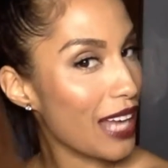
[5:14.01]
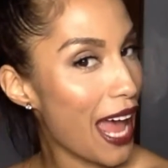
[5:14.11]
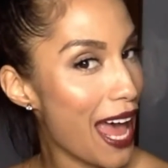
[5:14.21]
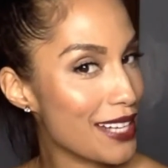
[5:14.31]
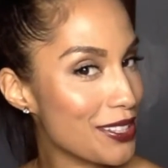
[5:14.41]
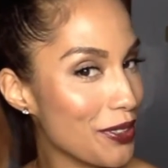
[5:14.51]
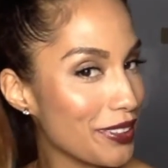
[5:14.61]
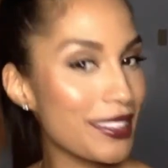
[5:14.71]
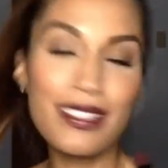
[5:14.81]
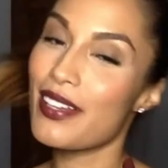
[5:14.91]
I
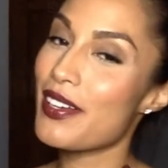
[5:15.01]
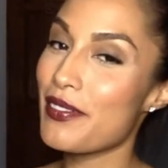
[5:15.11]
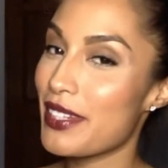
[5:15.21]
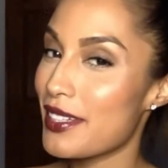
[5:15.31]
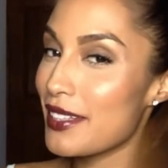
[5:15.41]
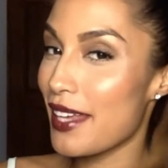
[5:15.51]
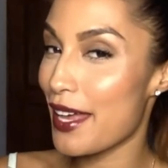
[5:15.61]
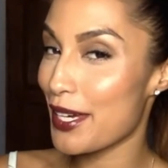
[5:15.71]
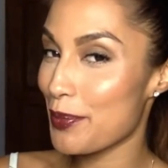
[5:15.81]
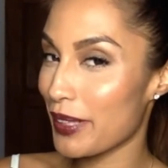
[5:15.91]
totally love this
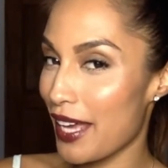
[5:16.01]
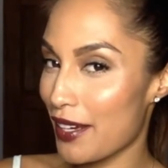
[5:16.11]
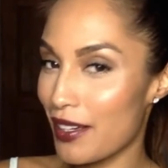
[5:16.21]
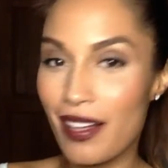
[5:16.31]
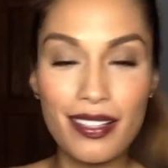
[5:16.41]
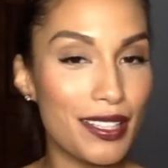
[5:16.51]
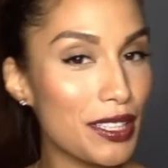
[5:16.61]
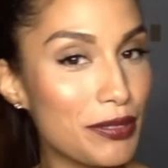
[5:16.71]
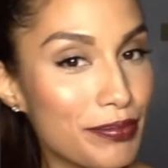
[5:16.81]
eggplant color.